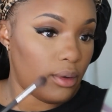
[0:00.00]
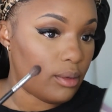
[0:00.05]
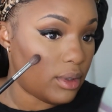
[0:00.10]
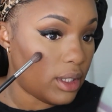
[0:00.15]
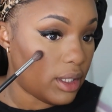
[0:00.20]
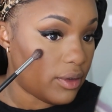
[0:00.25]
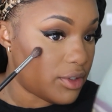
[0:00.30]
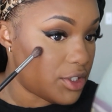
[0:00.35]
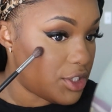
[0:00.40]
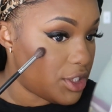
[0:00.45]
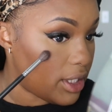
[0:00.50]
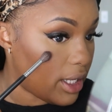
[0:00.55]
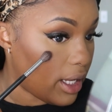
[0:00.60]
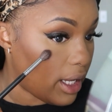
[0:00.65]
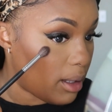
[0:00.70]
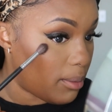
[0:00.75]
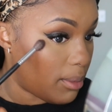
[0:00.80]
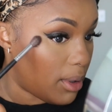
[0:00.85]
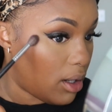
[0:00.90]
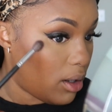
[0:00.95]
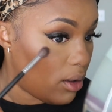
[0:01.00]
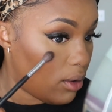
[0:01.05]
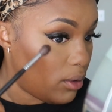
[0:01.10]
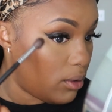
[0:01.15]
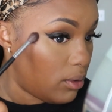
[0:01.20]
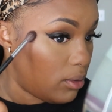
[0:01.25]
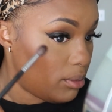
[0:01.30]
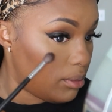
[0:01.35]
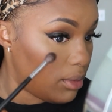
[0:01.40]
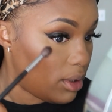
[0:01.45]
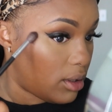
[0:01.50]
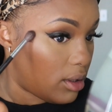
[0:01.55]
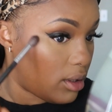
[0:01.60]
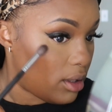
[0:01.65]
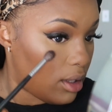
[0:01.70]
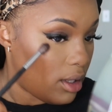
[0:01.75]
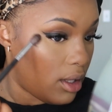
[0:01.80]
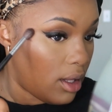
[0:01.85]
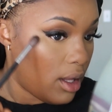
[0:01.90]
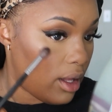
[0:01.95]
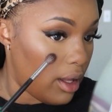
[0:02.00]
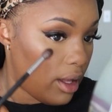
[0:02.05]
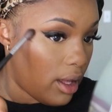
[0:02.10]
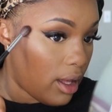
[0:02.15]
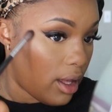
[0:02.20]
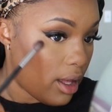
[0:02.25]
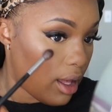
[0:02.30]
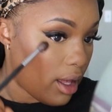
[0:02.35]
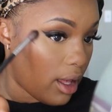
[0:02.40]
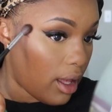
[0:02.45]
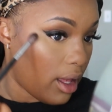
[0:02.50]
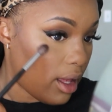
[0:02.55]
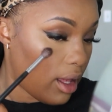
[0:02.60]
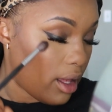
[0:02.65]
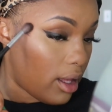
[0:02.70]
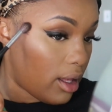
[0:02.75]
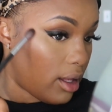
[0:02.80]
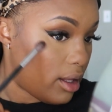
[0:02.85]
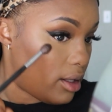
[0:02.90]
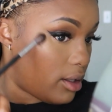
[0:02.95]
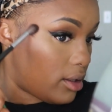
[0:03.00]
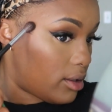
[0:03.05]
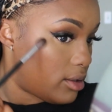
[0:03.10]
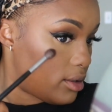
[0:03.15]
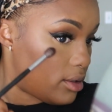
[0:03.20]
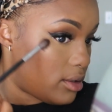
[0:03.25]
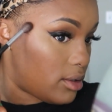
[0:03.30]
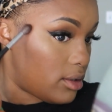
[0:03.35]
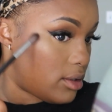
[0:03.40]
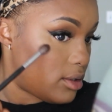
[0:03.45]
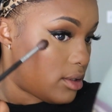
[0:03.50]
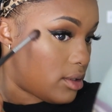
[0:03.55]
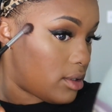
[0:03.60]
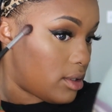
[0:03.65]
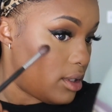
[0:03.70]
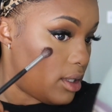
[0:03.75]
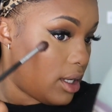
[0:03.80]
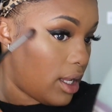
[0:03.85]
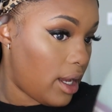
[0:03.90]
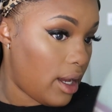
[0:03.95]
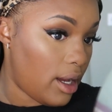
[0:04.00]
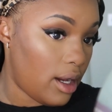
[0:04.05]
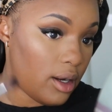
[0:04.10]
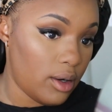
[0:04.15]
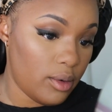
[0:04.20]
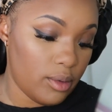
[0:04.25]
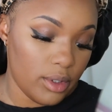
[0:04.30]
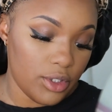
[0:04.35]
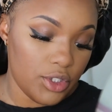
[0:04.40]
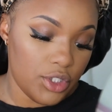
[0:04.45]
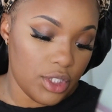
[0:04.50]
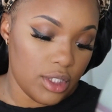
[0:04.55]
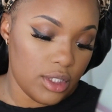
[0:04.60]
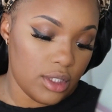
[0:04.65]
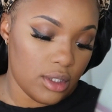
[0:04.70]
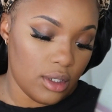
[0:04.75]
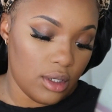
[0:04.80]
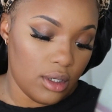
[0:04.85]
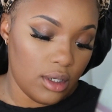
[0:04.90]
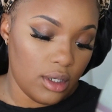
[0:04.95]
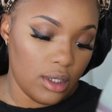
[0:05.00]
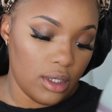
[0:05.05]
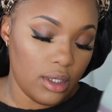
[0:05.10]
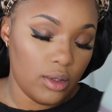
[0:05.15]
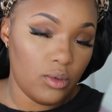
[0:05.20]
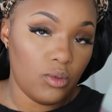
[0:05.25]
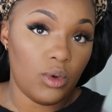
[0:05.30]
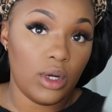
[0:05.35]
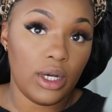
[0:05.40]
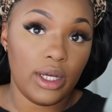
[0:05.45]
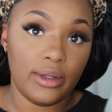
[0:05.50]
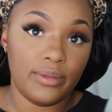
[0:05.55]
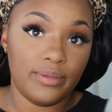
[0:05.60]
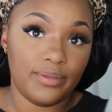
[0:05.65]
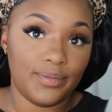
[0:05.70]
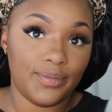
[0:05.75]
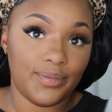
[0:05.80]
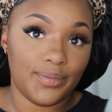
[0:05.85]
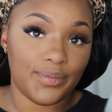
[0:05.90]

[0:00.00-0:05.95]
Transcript: whenever she came home, and now we're just on 1.